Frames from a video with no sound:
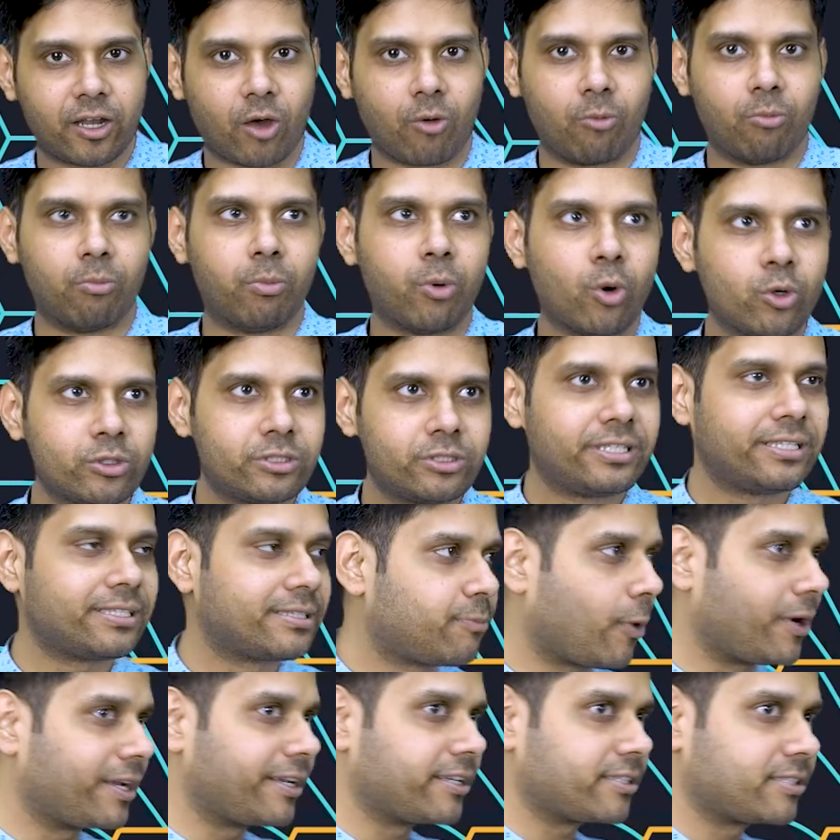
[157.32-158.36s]
both these
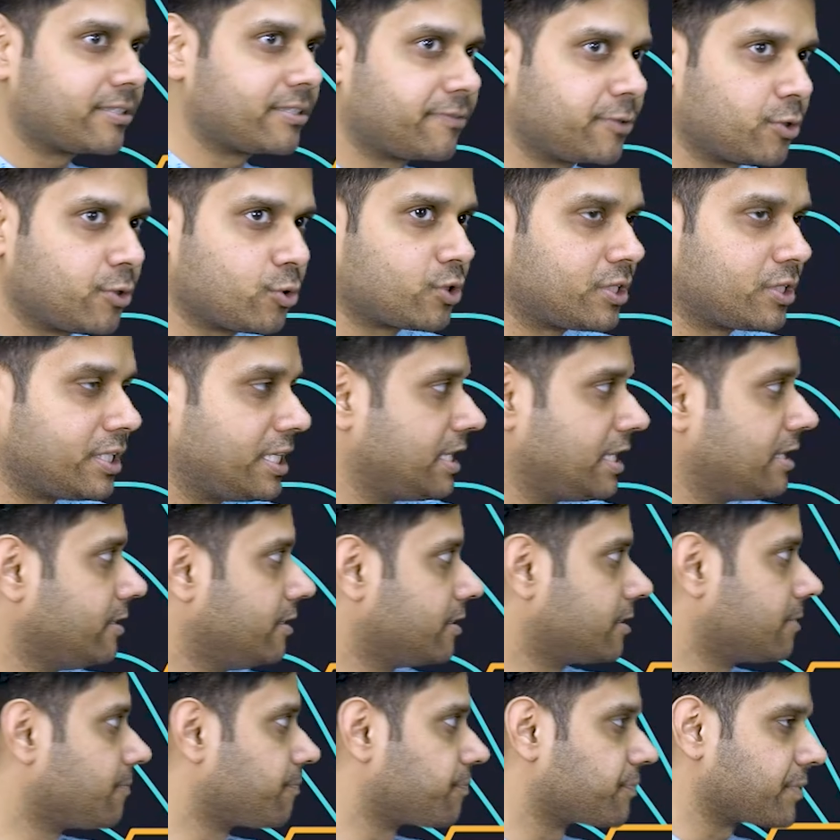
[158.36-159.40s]
pointers, if you see
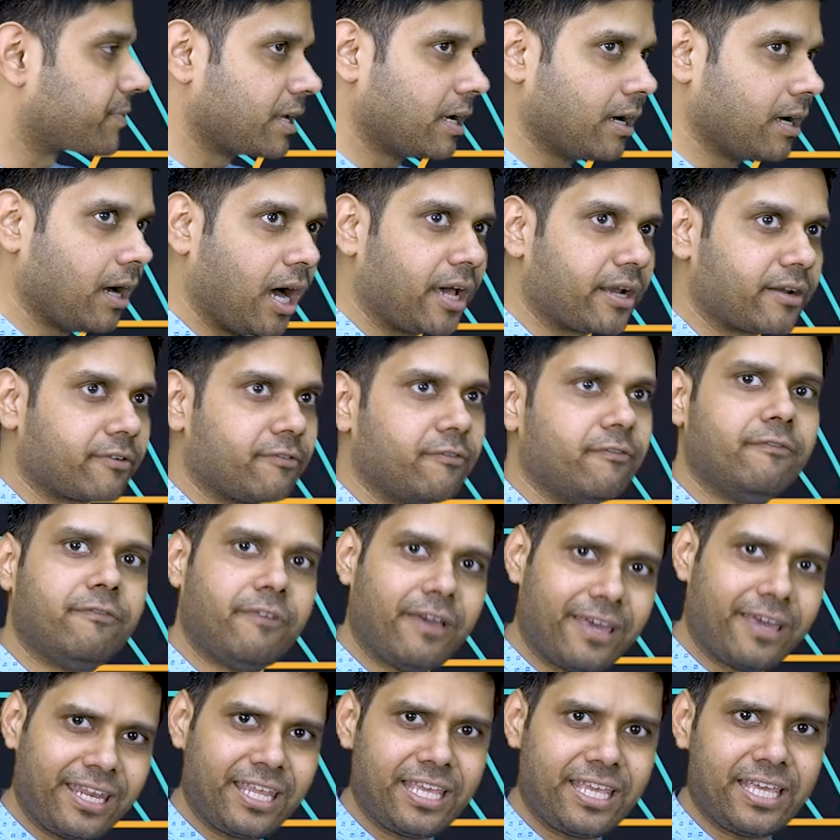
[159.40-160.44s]
here, are
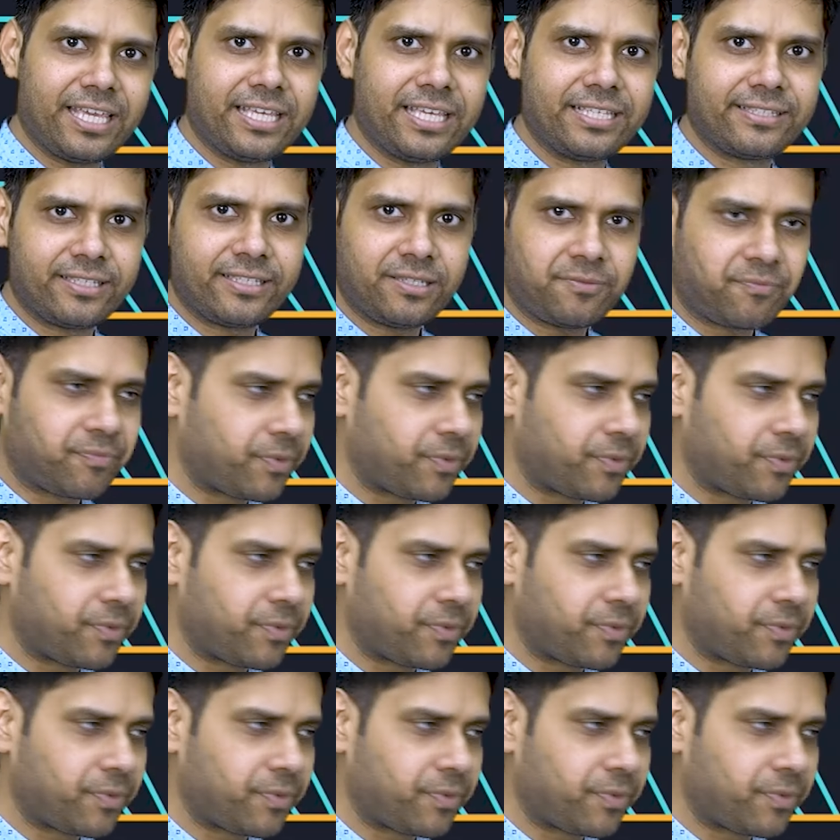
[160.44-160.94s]
very easy.